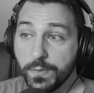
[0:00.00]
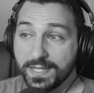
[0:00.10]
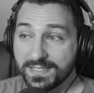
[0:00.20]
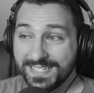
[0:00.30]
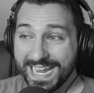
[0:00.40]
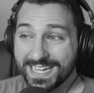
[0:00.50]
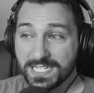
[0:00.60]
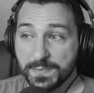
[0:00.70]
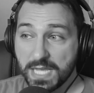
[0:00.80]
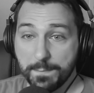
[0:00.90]
Newt gets taken
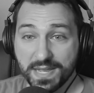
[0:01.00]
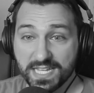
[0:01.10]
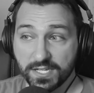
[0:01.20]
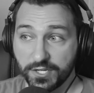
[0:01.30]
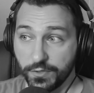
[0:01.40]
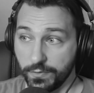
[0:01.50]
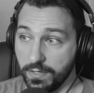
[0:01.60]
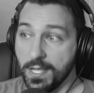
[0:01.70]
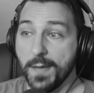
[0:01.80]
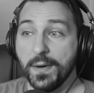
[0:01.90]
to be a mini cocoon,
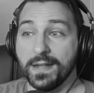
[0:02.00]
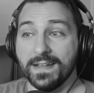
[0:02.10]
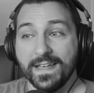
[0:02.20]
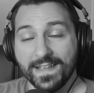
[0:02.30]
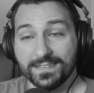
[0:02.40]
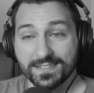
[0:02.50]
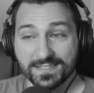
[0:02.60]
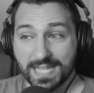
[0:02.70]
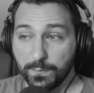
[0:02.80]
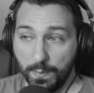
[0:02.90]
but that
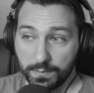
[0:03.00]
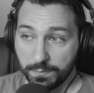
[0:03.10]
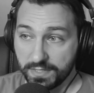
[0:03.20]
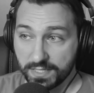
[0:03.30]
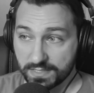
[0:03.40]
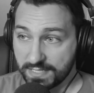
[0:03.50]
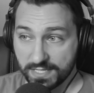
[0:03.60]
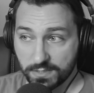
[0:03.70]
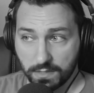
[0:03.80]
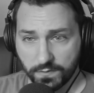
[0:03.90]
doesn't stop Ripley because
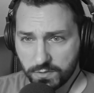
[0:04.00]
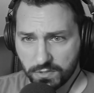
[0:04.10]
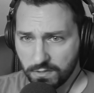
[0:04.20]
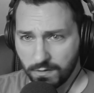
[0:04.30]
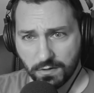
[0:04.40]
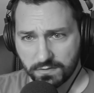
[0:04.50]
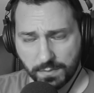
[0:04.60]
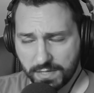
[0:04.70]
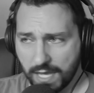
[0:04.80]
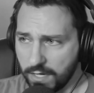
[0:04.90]
kids are the future or something.